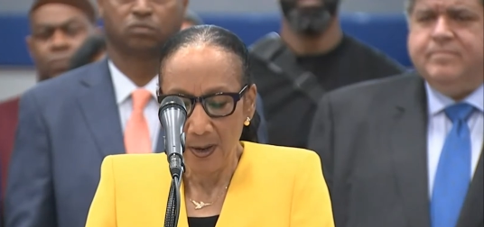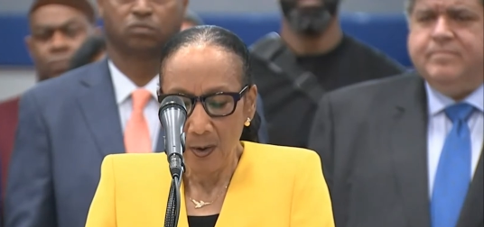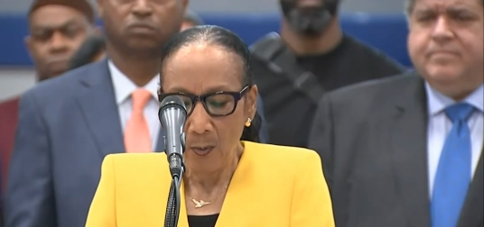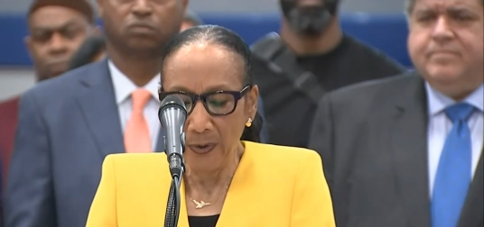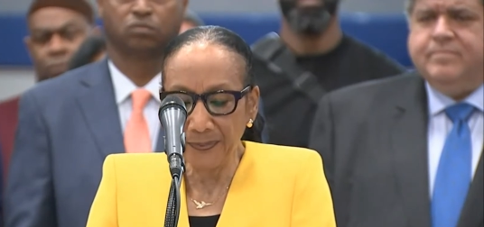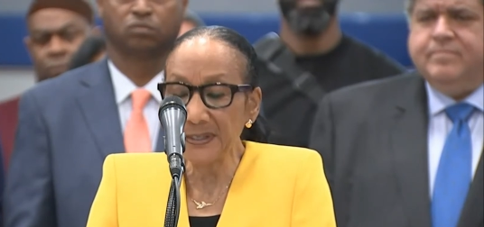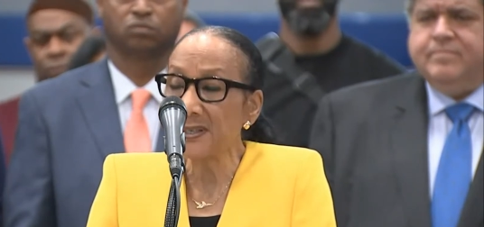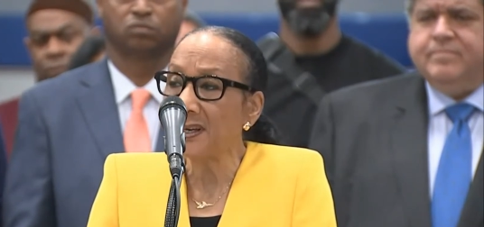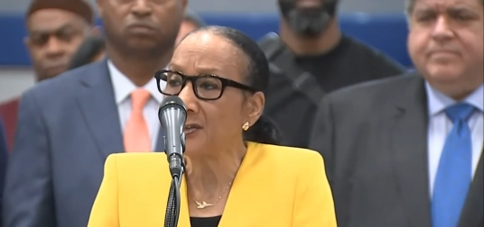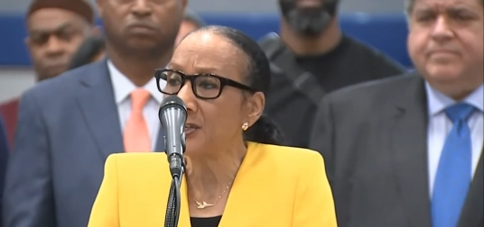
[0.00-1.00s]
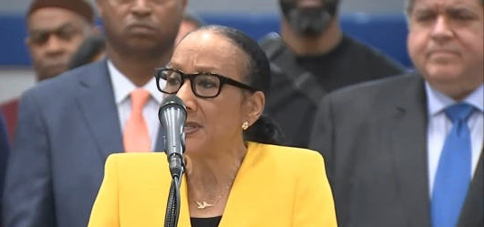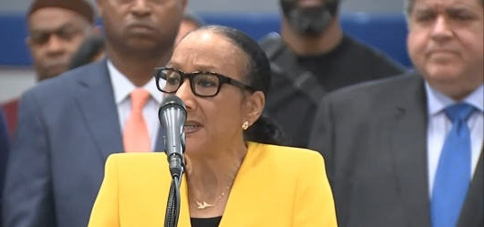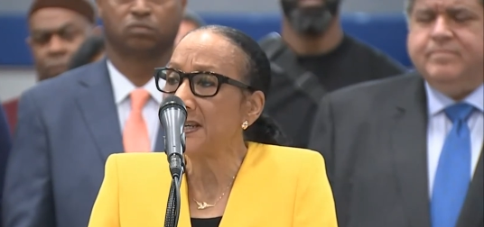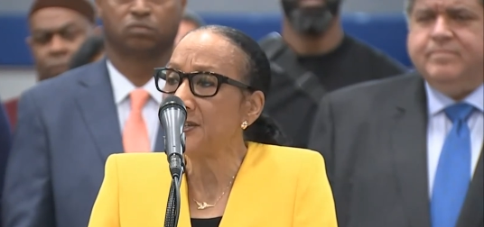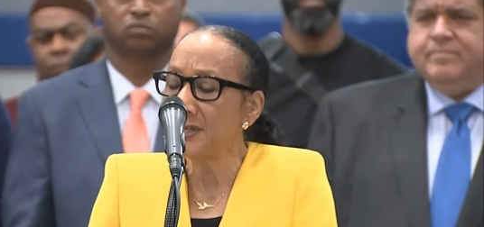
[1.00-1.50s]
Speaker 1: With this
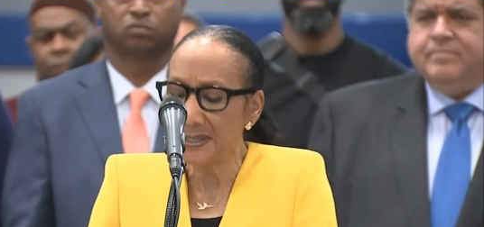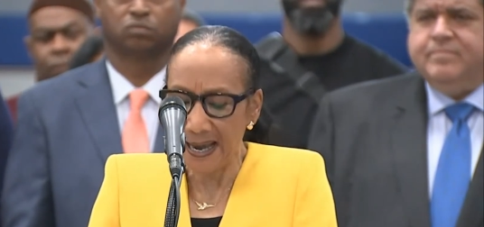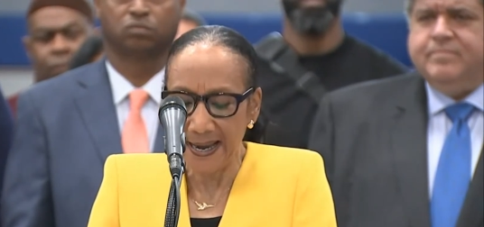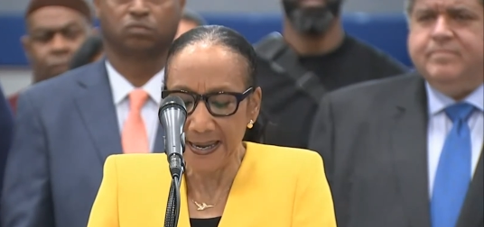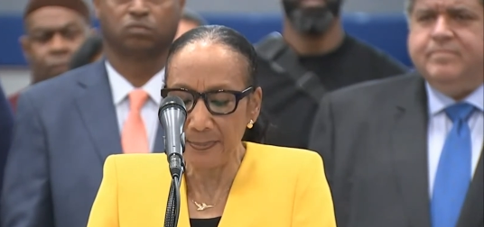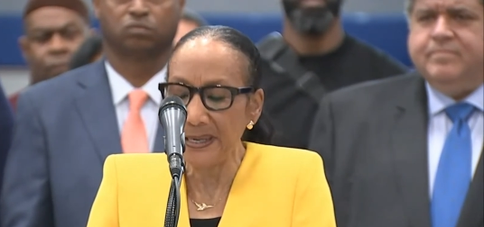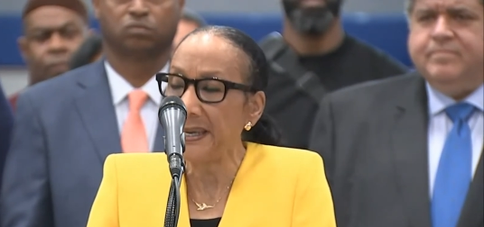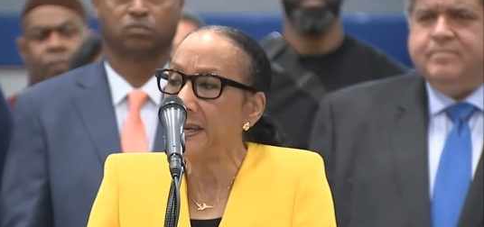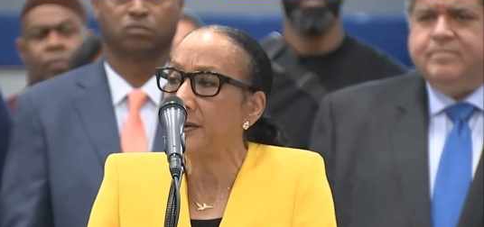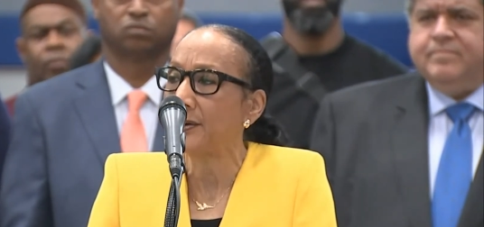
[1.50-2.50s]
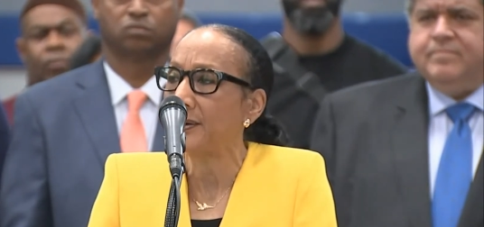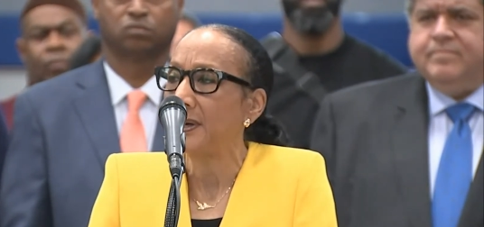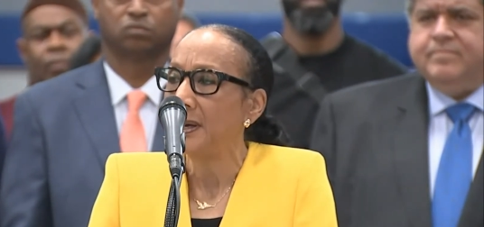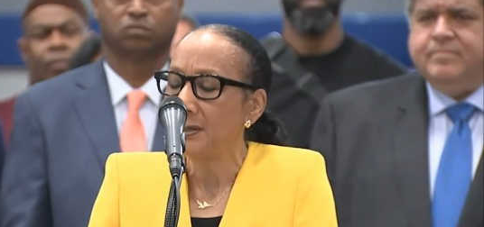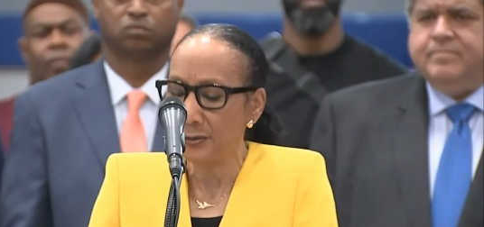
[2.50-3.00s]
legislation, I am eager
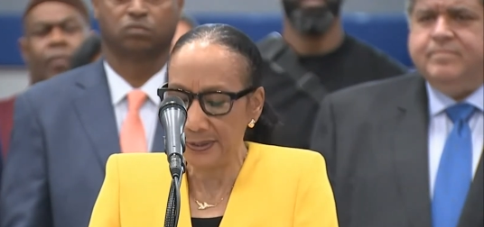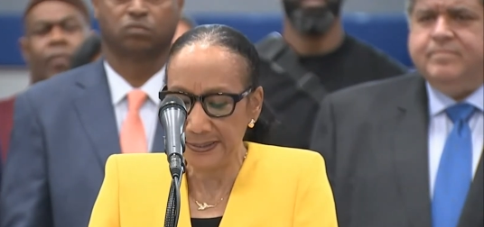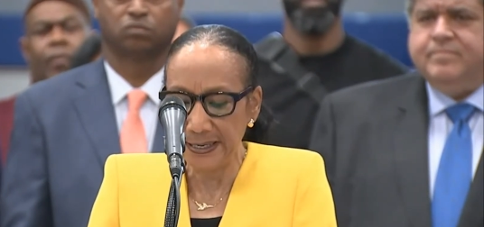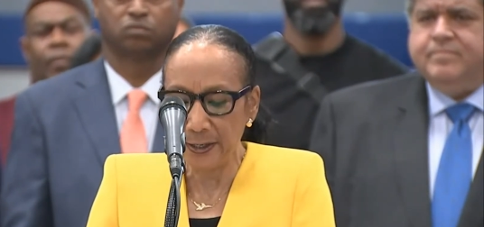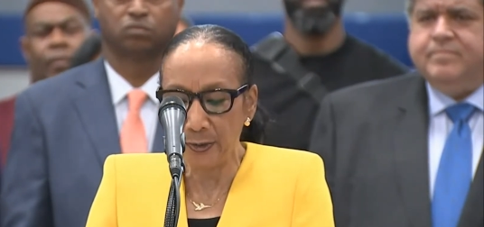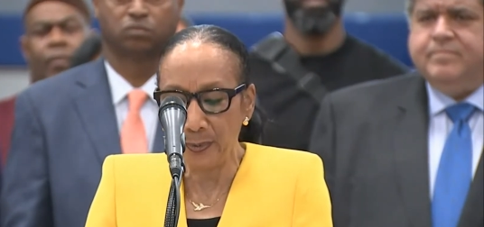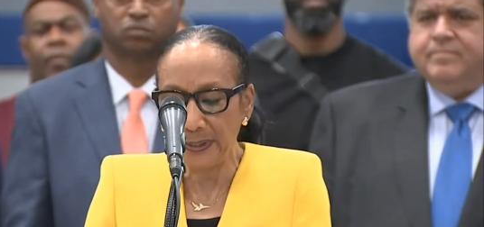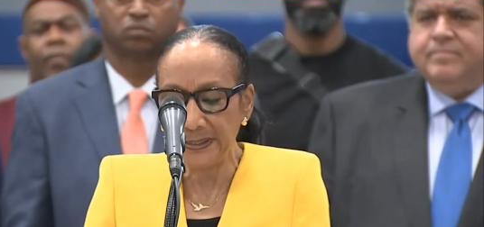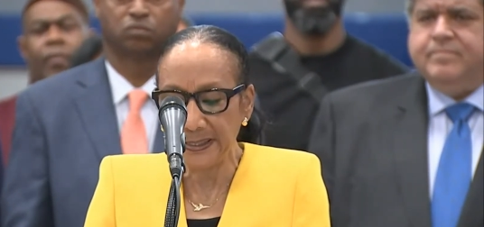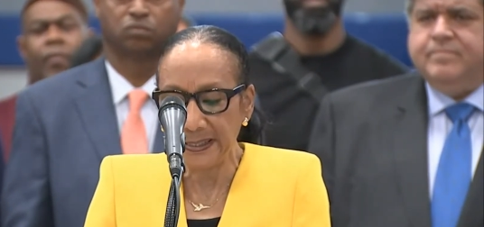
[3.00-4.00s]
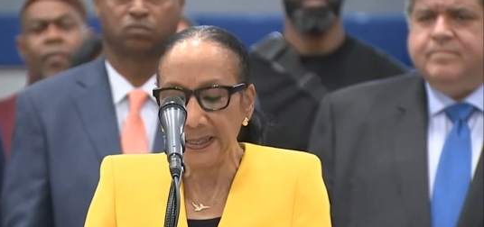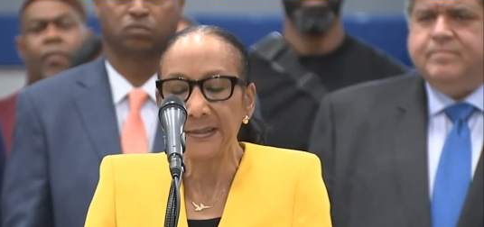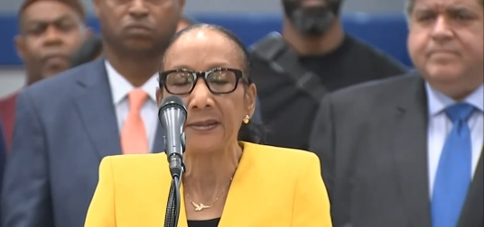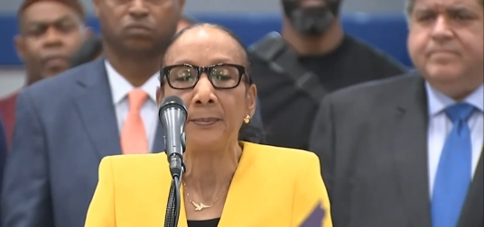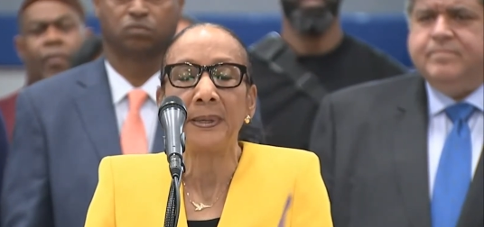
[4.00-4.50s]
to see
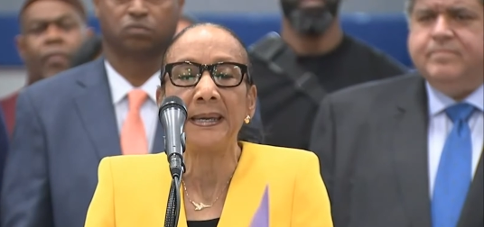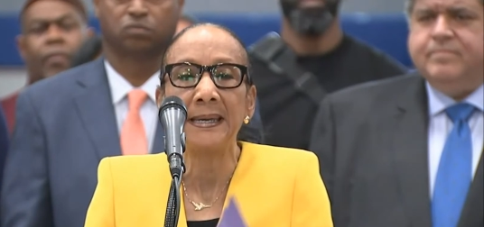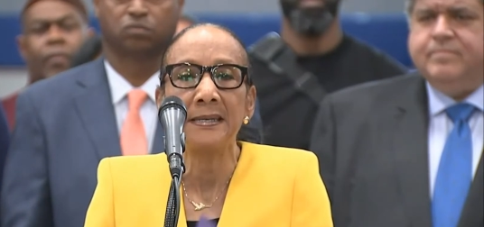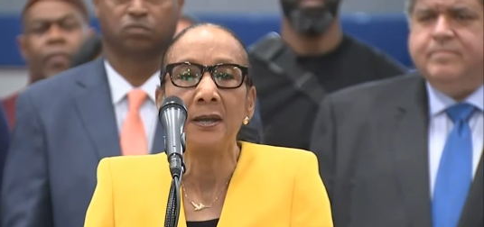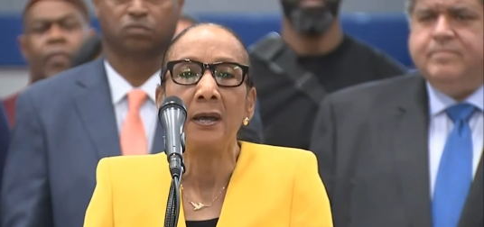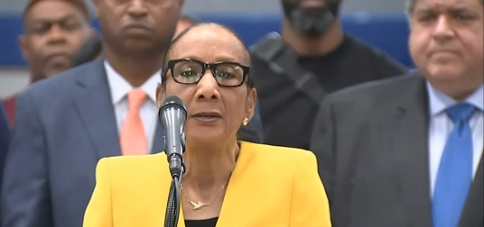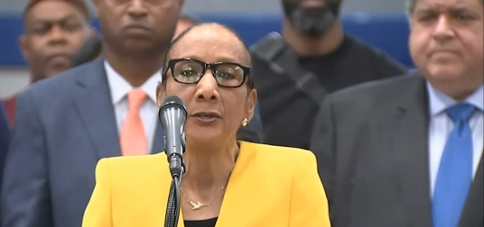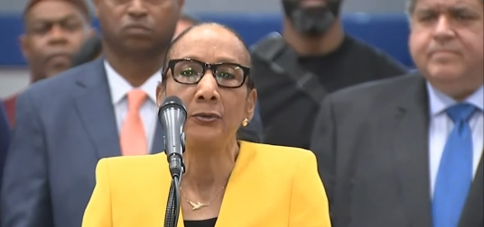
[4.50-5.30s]
communities begin to